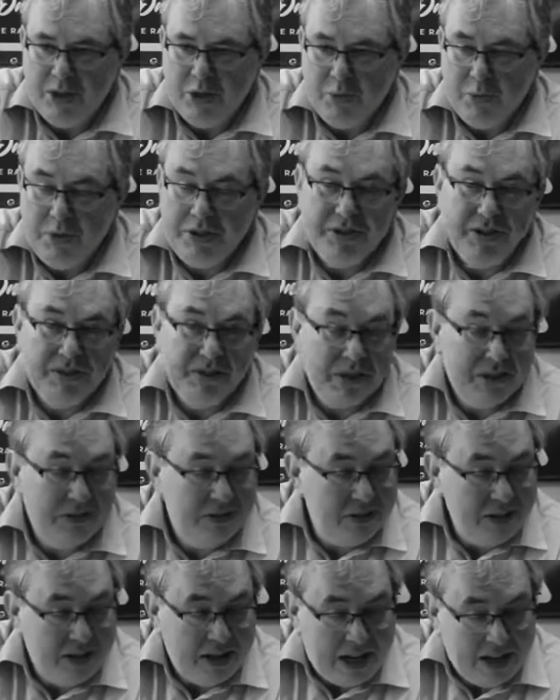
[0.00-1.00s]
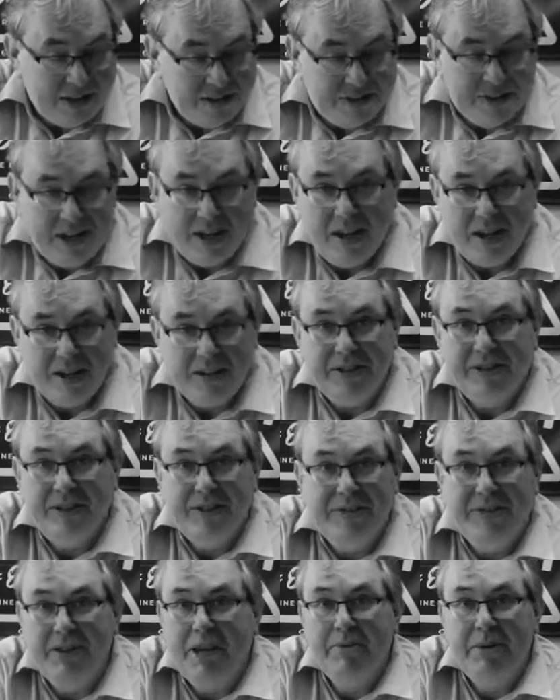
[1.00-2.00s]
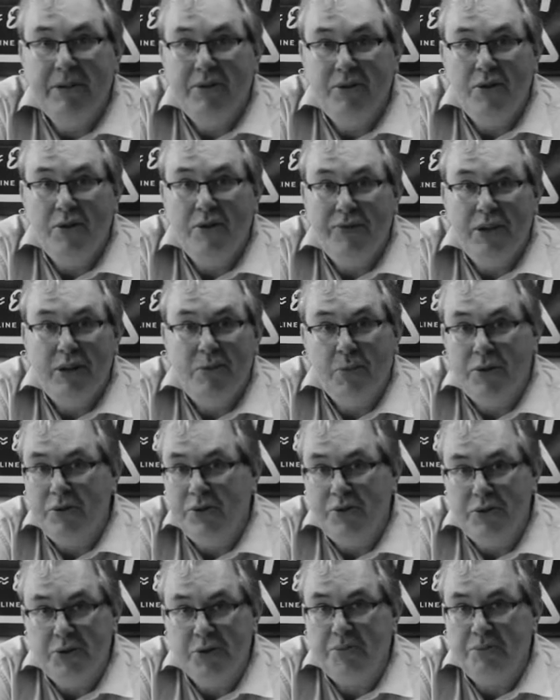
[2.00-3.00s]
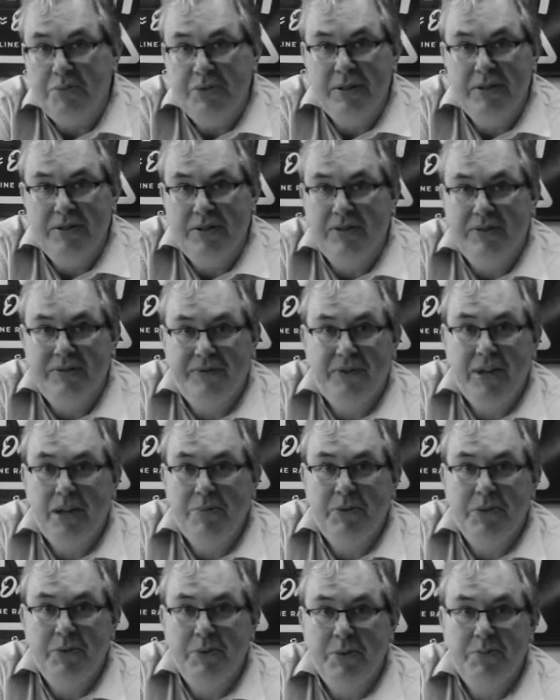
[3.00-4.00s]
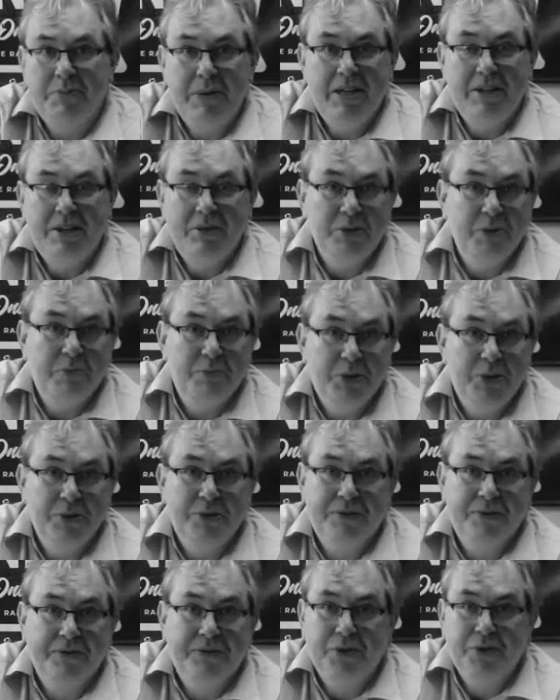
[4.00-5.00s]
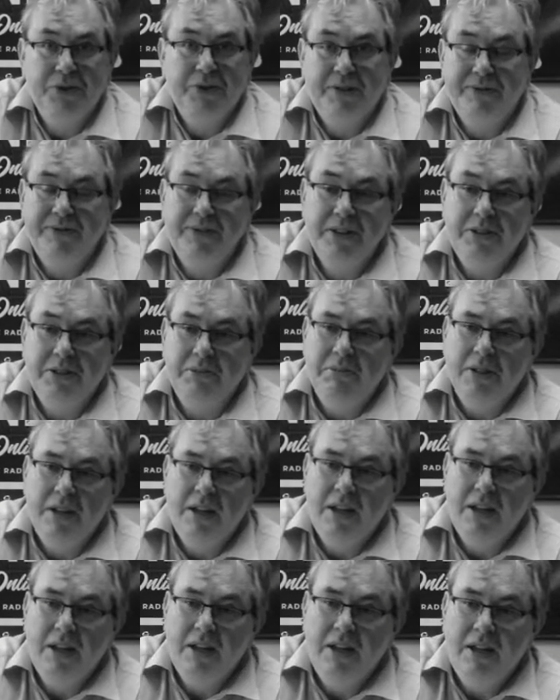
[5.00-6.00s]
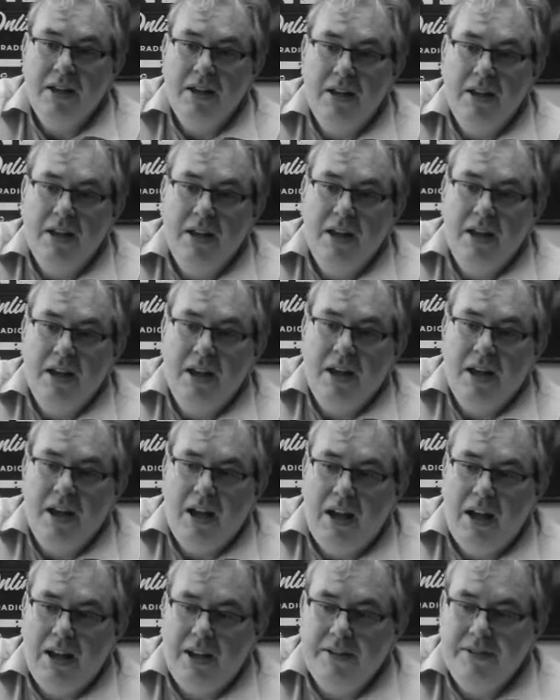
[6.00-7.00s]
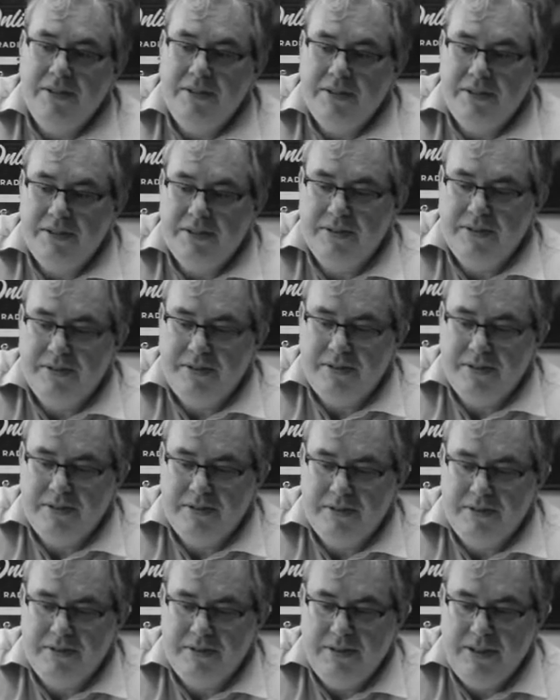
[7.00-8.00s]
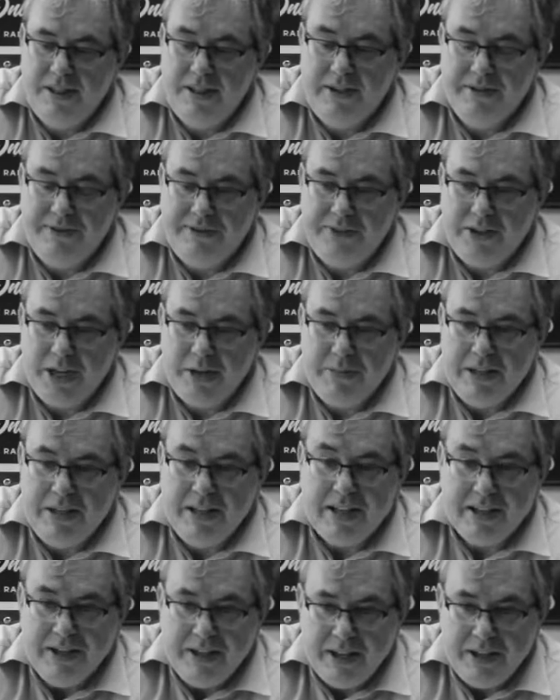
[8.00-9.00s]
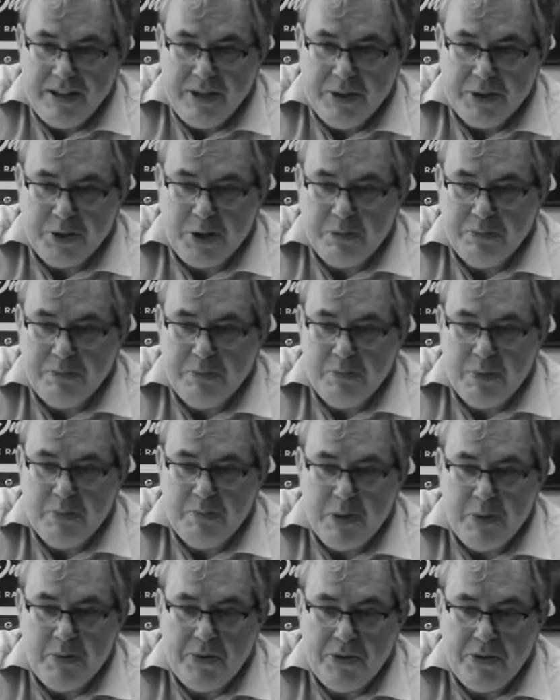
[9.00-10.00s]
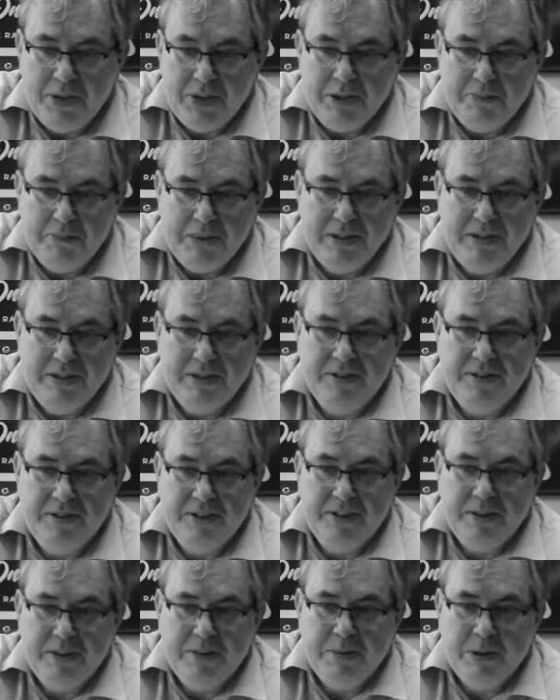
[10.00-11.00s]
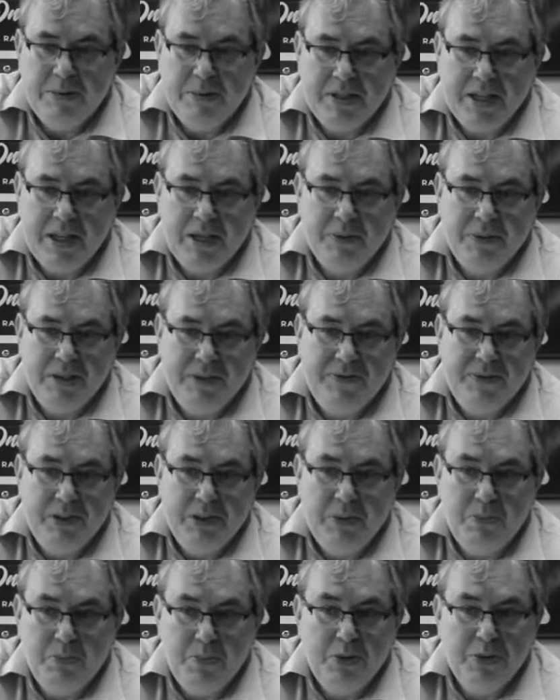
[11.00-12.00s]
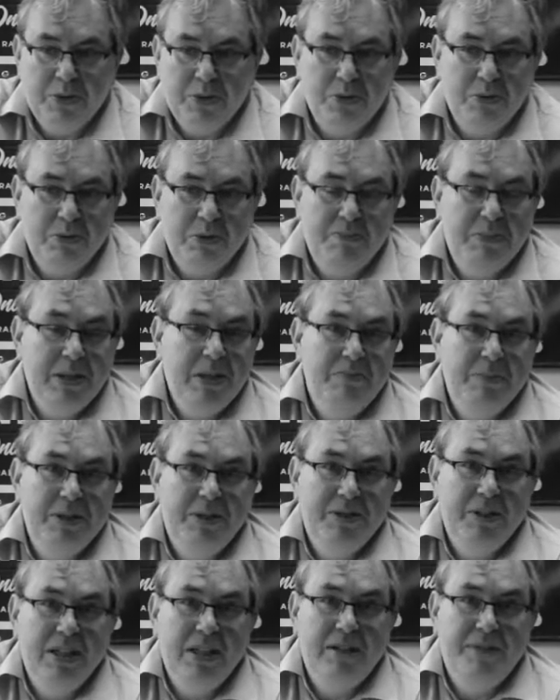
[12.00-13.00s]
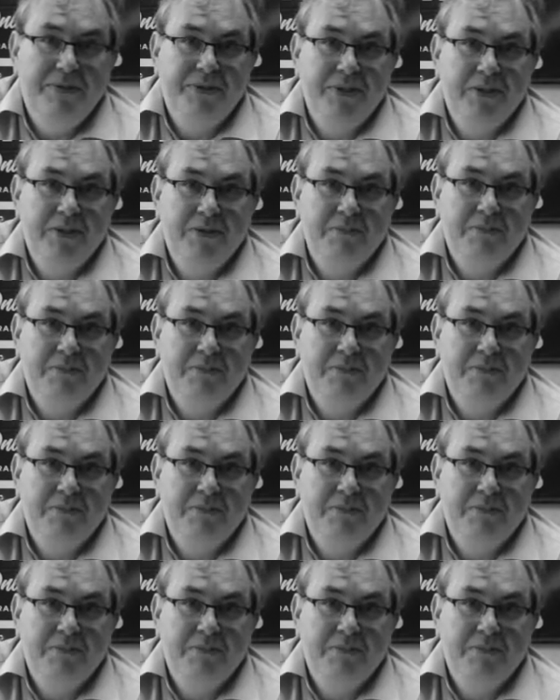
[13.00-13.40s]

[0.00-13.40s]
which is as they are in the Fleming novel. It wasn't something that Fleming was making up just for the film. And Ian Fleming and Harry Saltzman were both a little bit concerned about how the film was going to be perceived